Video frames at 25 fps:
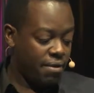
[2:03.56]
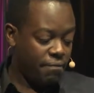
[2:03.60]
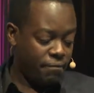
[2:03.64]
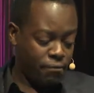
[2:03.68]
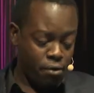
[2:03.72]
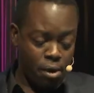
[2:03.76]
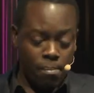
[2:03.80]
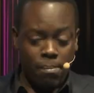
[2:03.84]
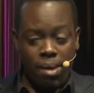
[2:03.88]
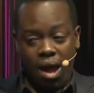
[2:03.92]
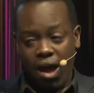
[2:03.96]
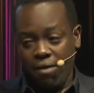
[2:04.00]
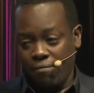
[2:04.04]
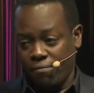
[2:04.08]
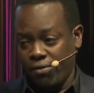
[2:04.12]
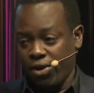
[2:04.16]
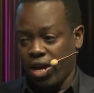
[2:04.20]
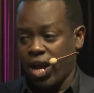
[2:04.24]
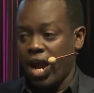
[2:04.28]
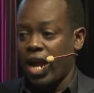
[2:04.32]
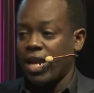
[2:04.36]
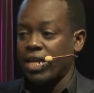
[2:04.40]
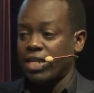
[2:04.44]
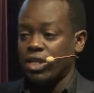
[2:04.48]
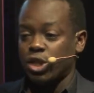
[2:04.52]
from
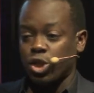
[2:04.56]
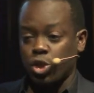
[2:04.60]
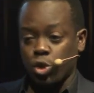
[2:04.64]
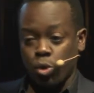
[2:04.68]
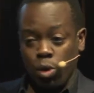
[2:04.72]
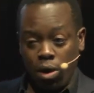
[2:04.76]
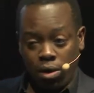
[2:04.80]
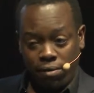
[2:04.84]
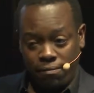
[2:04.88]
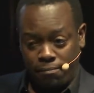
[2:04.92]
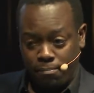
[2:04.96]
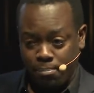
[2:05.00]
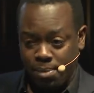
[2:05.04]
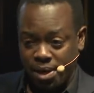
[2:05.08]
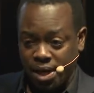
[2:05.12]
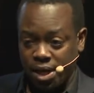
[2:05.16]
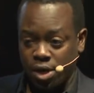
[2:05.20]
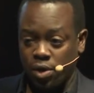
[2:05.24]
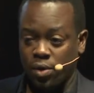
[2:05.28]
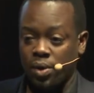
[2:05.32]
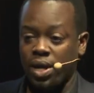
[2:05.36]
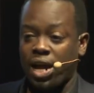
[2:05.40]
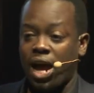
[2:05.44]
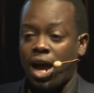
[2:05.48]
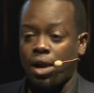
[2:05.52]
Africa is 12
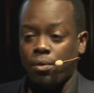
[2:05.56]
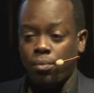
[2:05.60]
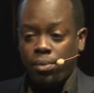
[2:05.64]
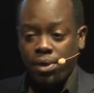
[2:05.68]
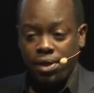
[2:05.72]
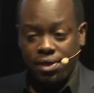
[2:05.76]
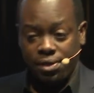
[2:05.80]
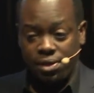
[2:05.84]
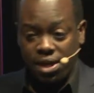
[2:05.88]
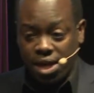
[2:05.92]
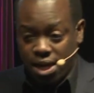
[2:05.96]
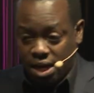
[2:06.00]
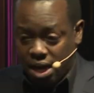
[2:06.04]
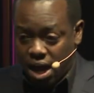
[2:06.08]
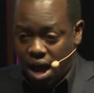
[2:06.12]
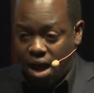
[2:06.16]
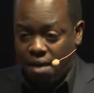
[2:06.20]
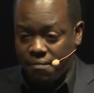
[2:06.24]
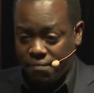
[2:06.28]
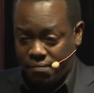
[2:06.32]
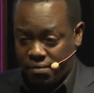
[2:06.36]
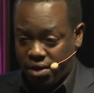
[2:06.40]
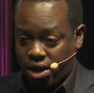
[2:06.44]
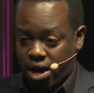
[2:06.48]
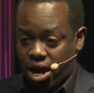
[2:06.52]
billion, and within
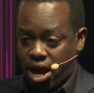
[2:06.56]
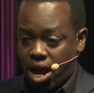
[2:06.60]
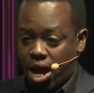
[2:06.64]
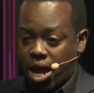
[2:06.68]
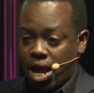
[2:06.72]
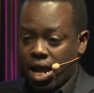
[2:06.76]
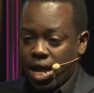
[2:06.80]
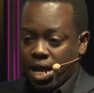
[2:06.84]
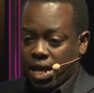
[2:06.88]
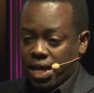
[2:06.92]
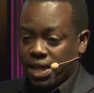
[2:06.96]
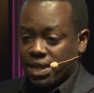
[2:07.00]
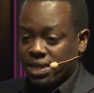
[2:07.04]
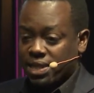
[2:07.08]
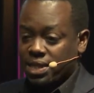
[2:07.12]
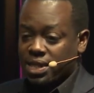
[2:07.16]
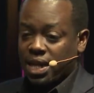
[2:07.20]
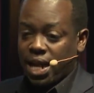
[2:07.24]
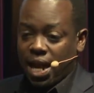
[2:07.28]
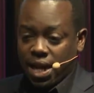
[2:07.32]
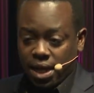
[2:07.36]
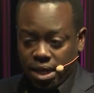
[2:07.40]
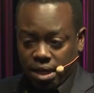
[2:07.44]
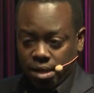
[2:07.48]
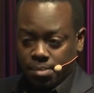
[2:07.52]
Africa is
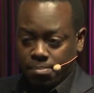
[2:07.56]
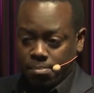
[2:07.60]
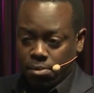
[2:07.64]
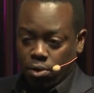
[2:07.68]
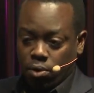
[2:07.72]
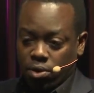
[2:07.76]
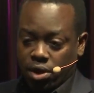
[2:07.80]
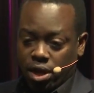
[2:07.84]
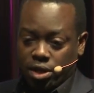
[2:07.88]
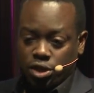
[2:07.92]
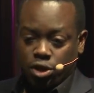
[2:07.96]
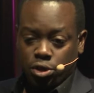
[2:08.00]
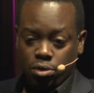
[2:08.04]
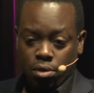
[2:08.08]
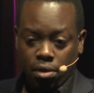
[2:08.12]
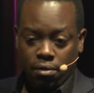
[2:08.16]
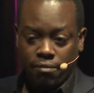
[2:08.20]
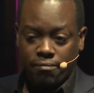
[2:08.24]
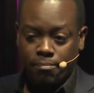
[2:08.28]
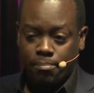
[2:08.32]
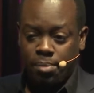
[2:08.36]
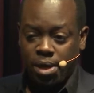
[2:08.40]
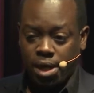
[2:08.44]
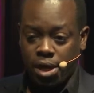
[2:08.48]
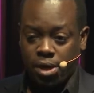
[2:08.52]
slightly more than
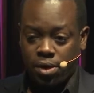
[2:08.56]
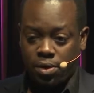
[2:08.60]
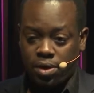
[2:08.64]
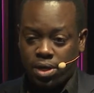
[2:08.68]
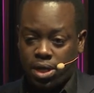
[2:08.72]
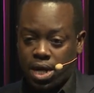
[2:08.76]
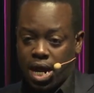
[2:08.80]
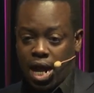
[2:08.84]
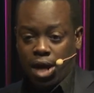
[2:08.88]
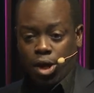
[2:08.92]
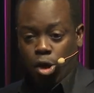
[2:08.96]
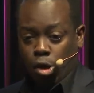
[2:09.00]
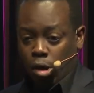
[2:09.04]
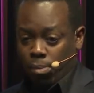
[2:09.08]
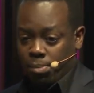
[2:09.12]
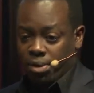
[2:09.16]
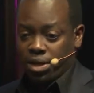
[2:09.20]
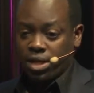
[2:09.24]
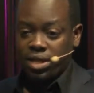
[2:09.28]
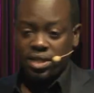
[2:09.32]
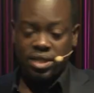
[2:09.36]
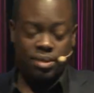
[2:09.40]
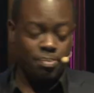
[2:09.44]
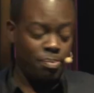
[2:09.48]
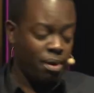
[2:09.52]
12 billion. And
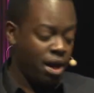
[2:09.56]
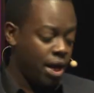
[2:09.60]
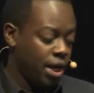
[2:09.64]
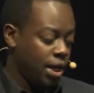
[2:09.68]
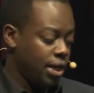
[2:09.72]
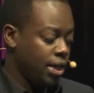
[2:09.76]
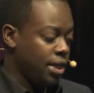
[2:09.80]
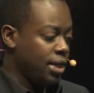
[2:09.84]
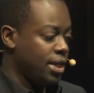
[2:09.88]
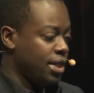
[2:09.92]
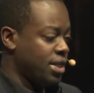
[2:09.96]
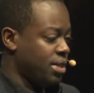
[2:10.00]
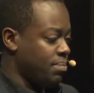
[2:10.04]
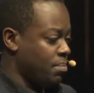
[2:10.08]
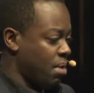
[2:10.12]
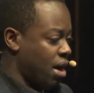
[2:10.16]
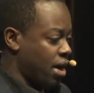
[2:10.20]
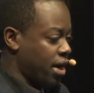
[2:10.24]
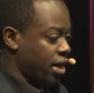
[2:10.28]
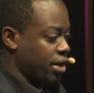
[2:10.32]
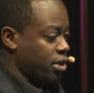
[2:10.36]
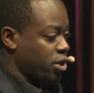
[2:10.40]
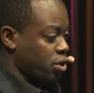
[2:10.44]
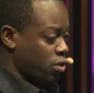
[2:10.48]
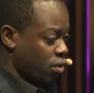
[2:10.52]
nobody is playing in this
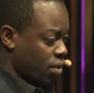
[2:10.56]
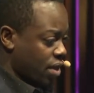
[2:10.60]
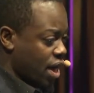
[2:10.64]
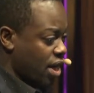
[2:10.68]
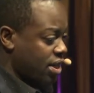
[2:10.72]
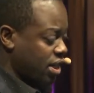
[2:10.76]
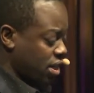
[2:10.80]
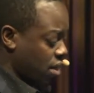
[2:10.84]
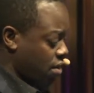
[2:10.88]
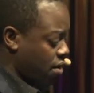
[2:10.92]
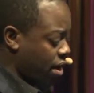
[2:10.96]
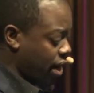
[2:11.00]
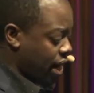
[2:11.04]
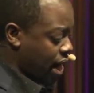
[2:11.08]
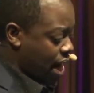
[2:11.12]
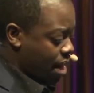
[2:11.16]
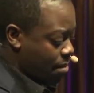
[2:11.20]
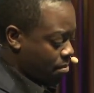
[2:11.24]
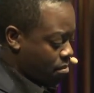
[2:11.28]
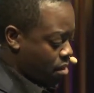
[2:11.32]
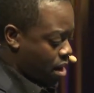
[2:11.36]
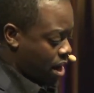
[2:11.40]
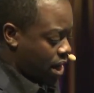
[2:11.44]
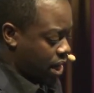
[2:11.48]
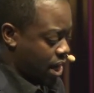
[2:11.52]
market. So that's our
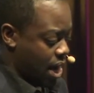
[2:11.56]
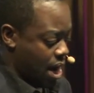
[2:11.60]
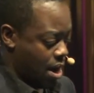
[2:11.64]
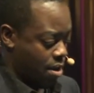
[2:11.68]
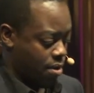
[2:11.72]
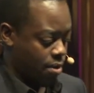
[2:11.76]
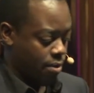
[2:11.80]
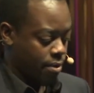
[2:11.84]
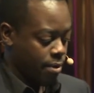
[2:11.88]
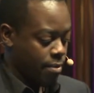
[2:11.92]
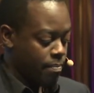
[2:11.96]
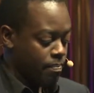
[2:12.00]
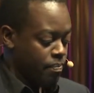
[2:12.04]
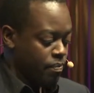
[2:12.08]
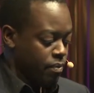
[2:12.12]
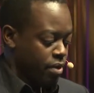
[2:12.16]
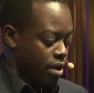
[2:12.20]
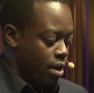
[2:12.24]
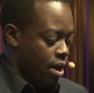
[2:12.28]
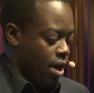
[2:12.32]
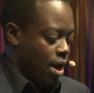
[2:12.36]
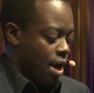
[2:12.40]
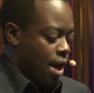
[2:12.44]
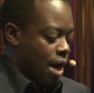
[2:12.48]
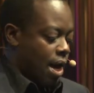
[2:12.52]
game right now.
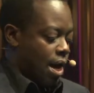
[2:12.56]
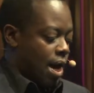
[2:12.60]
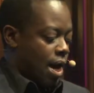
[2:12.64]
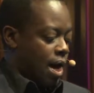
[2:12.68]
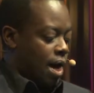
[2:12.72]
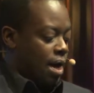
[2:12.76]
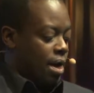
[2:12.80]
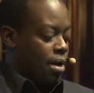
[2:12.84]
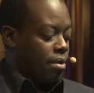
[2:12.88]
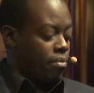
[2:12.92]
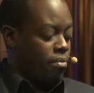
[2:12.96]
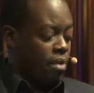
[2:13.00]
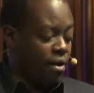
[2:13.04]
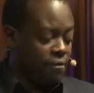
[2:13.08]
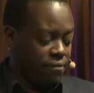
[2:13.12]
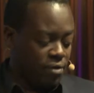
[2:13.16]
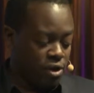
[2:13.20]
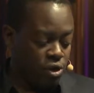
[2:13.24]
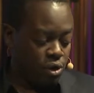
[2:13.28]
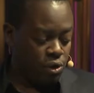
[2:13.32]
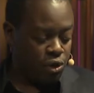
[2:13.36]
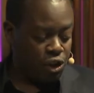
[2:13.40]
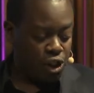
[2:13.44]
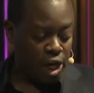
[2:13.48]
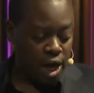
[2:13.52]

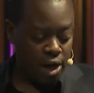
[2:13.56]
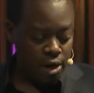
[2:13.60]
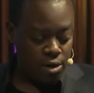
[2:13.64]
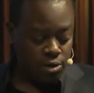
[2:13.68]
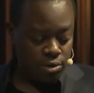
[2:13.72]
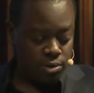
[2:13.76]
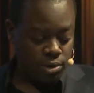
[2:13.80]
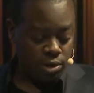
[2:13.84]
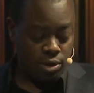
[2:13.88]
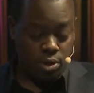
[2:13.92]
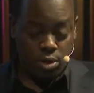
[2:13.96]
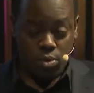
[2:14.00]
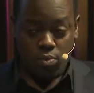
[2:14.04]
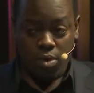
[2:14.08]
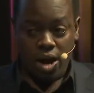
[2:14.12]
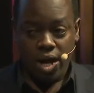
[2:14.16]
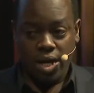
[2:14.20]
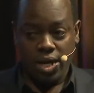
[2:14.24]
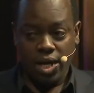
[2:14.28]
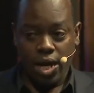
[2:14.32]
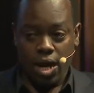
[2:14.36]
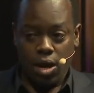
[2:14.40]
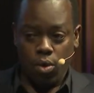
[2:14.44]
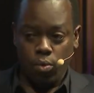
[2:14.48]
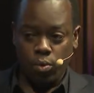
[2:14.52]
Revenue channels. Right
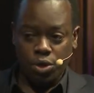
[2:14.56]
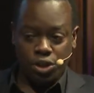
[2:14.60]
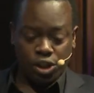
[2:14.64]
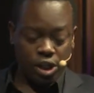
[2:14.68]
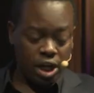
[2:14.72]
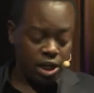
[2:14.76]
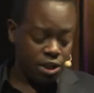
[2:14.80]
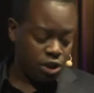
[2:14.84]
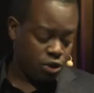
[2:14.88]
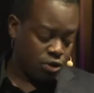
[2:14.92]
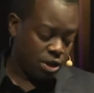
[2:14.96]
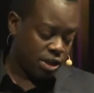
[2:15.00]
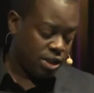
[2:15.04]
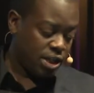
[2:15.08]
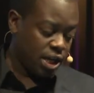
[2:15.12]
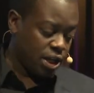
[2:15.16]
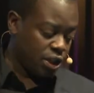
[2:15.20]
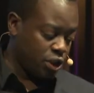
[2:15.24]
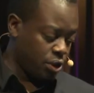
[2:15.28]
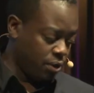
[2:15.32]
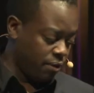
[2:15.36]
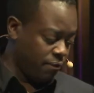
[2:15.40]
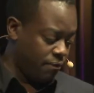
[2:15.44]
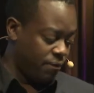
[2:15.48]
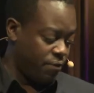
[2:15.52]
now, we charge
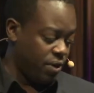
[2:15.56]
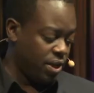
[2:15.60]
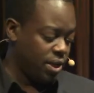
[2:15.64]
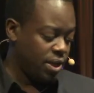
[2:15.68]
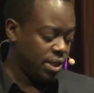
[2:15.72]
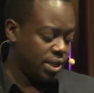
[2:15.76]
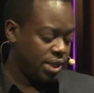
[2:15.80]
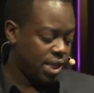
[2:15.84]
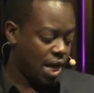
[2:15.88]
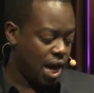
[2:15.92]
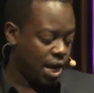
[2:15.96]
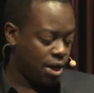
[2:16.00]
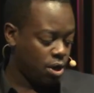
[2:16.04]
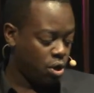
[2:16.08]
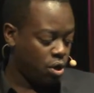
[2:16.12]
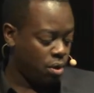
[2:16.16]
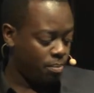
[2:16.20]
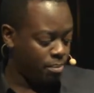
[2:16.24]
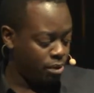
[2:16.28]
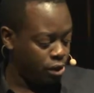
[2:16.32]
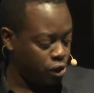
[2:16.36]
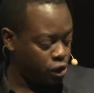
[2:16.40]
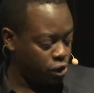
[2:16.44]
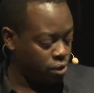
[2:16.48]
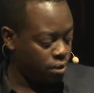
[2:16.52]
transaction fees and
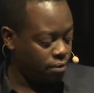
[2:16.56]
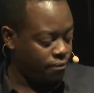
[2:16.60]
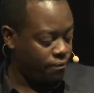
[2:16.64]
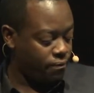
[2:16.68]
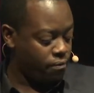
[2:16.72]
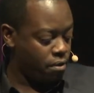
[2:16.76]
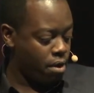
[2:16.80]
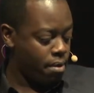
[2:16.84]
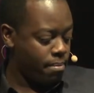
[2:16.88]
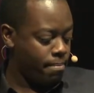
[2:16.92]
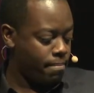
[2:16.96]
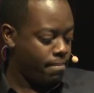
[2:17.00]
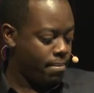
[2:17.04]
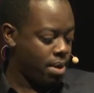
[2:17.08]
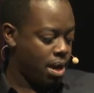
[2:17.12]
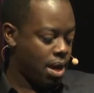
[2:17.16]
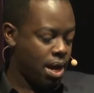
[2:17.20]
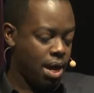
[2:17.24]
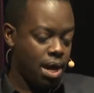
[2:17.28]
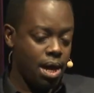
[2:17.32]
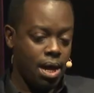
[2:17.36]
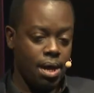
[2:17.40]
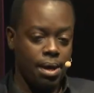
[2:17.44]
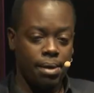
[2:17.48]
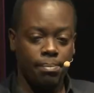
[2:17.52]
commission from
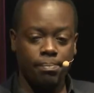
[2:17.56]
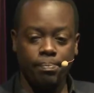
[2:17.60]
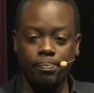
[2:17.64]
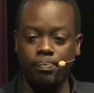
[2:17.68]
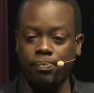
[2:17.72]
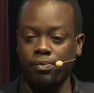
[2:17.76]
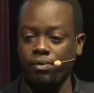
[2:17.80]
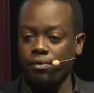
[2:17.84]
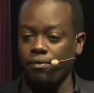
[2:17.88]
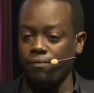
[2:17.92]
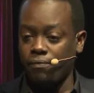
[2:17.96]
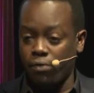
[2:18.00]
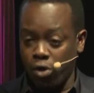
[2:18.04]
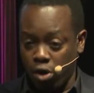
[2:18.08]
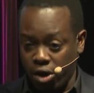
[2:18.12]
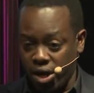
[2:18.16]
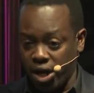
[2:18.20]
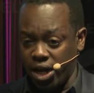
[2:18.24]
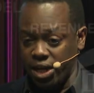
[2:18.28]
foreign